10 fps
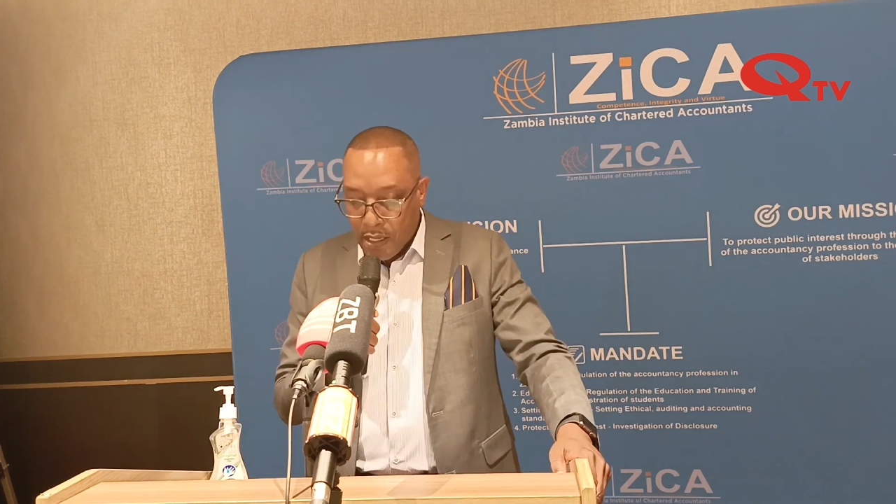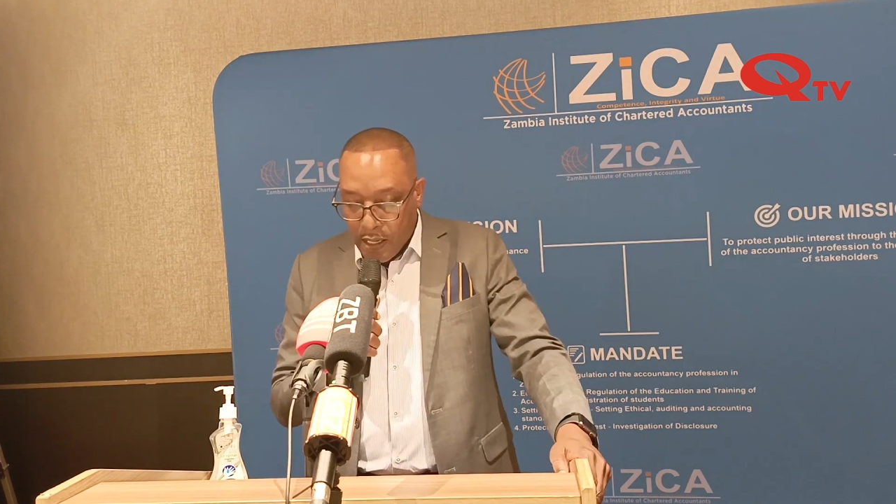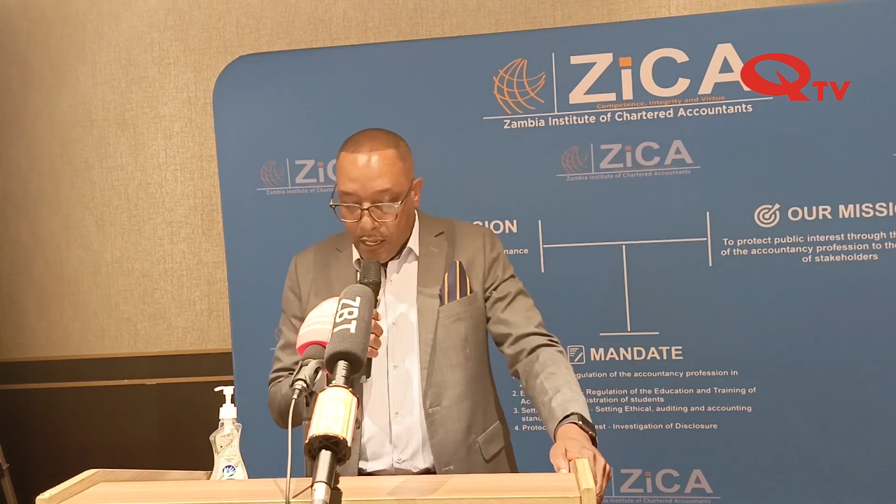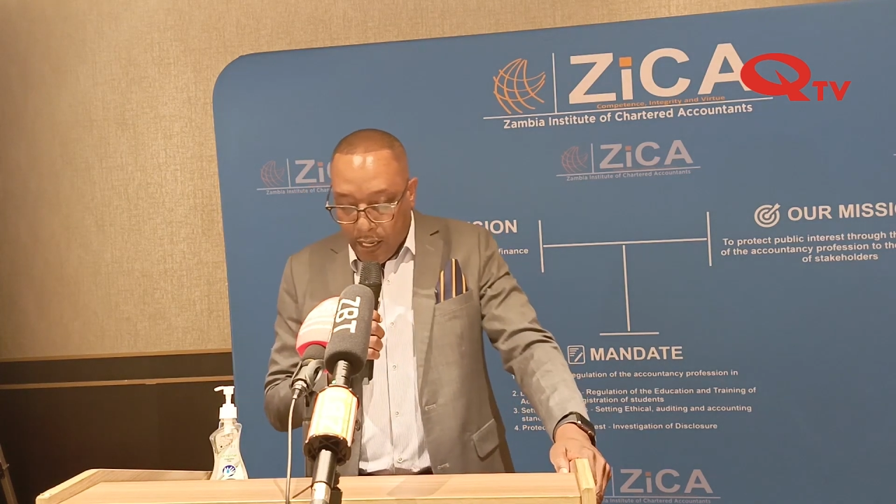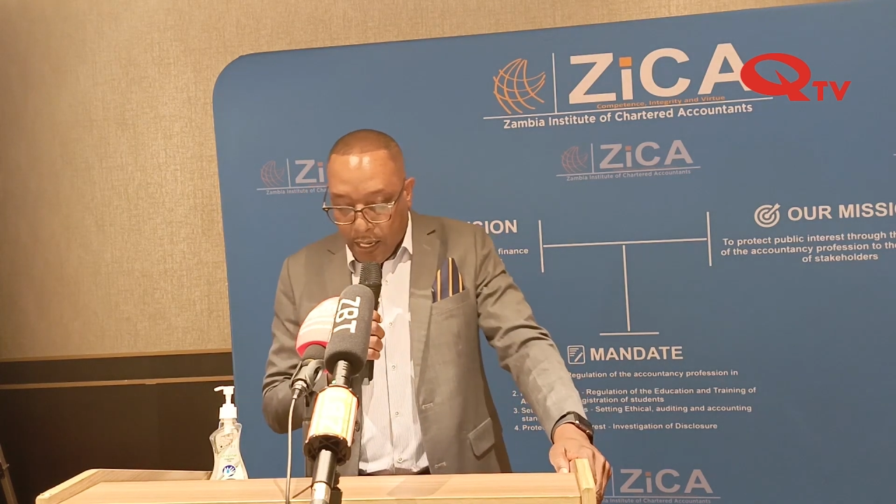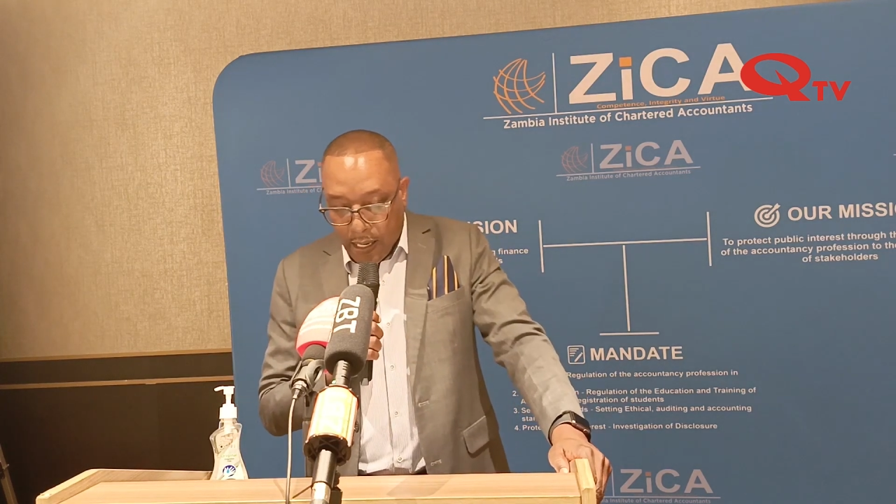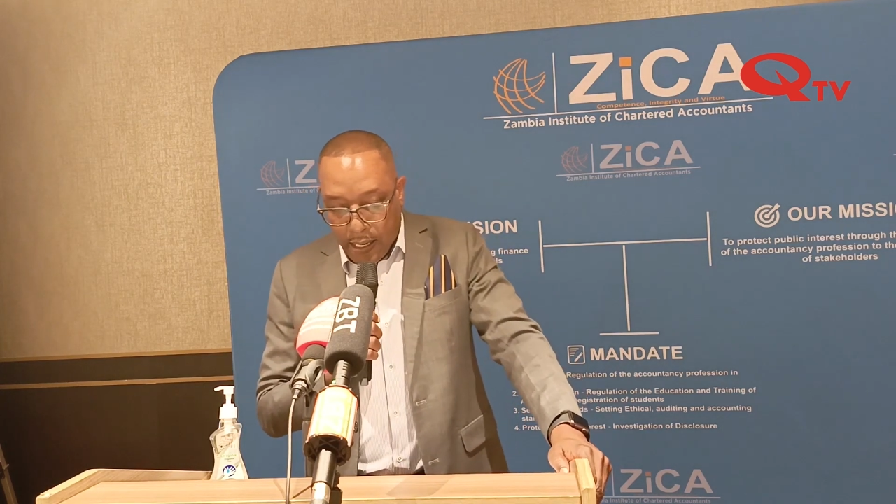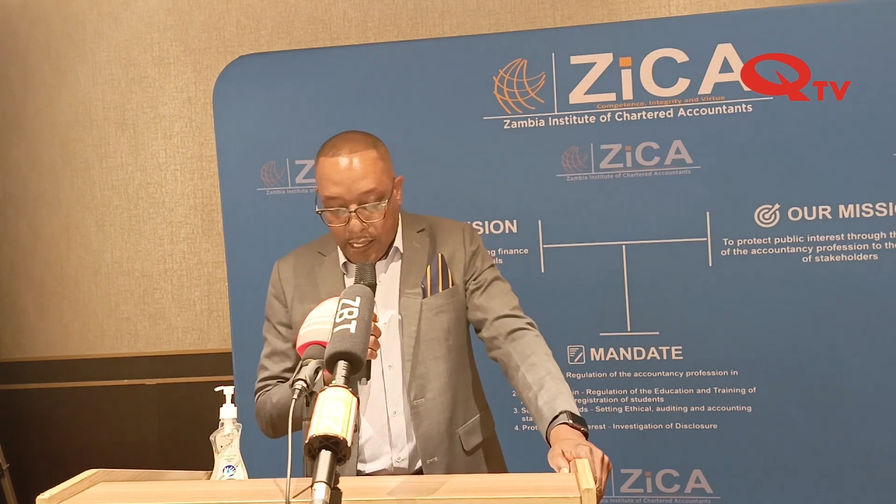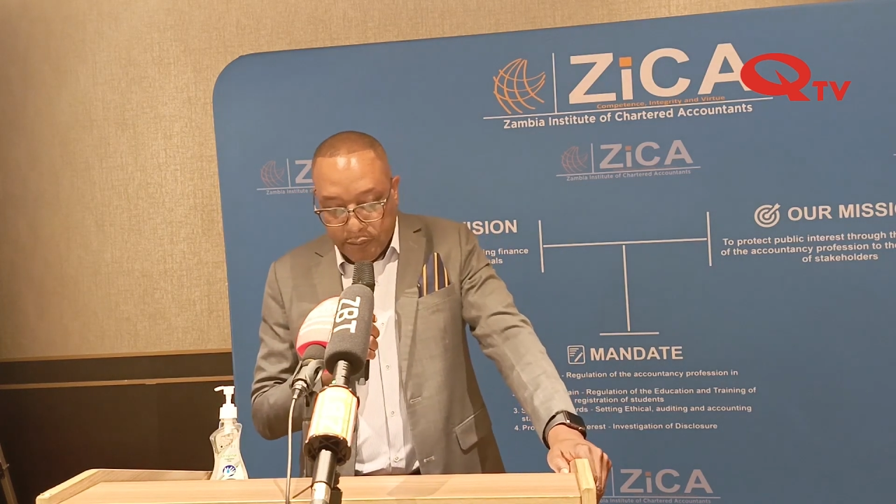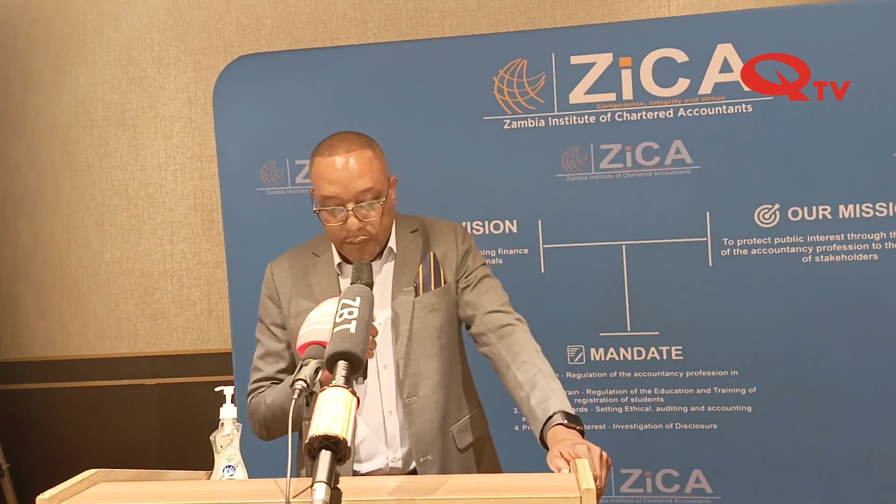are
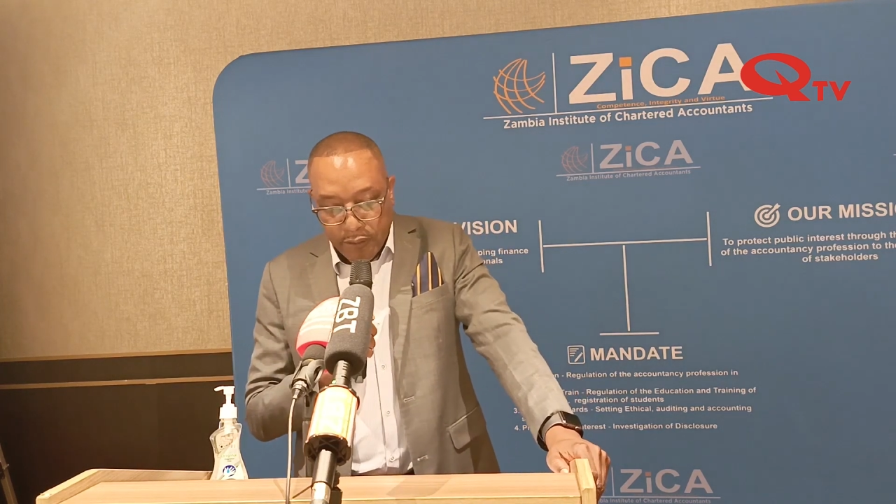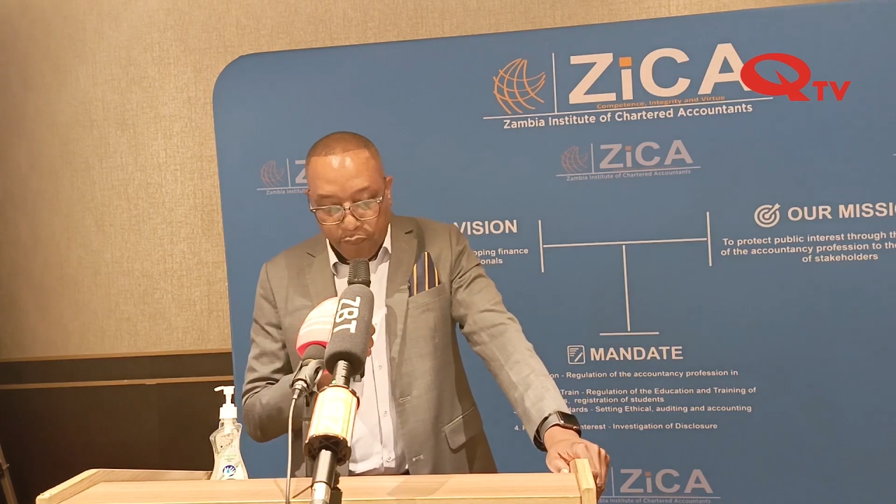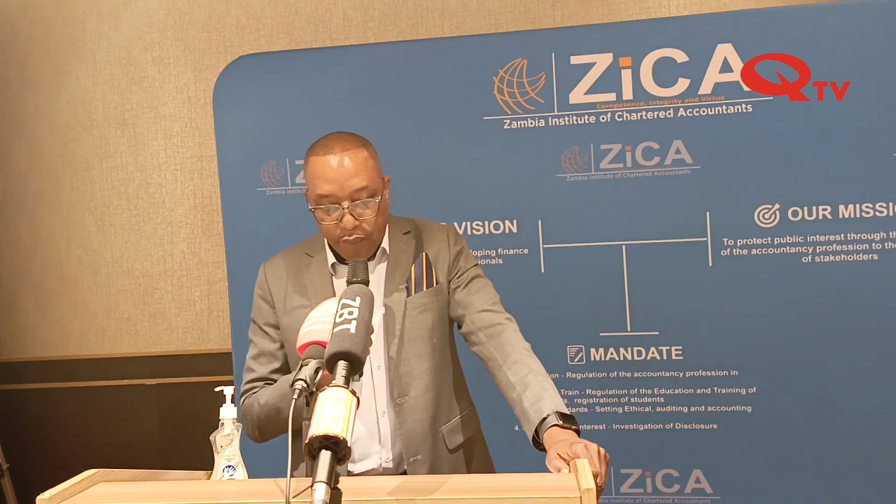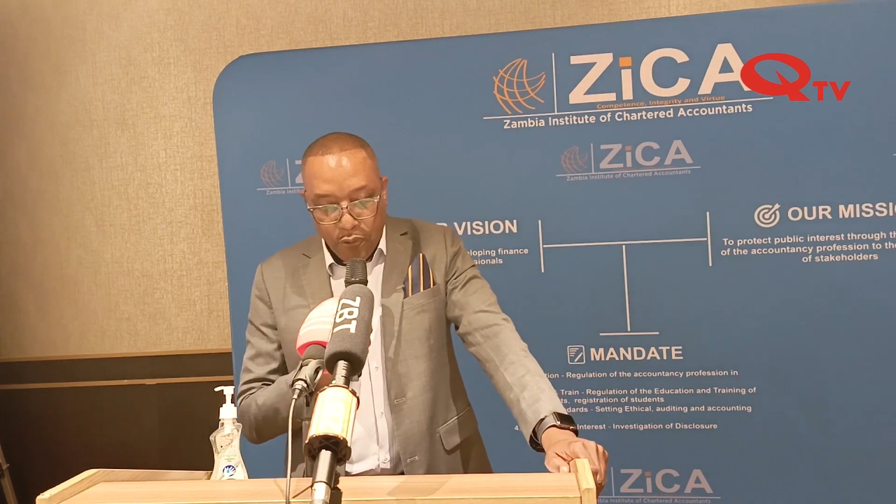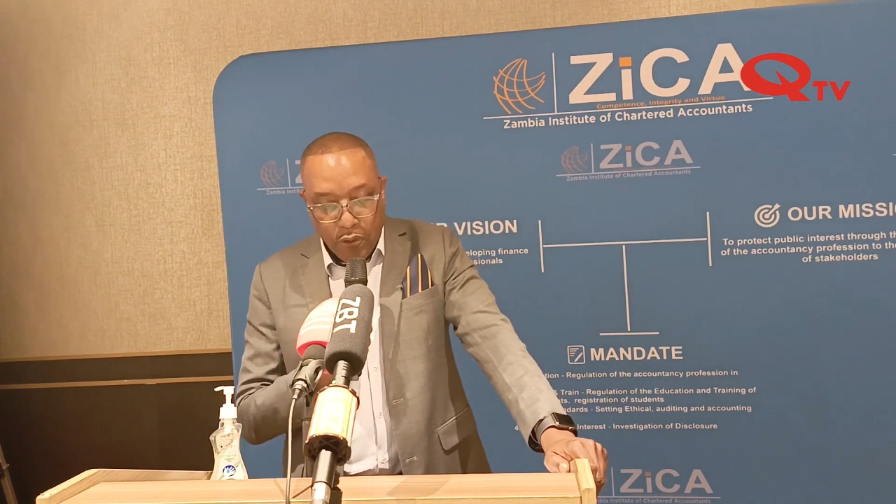at the focal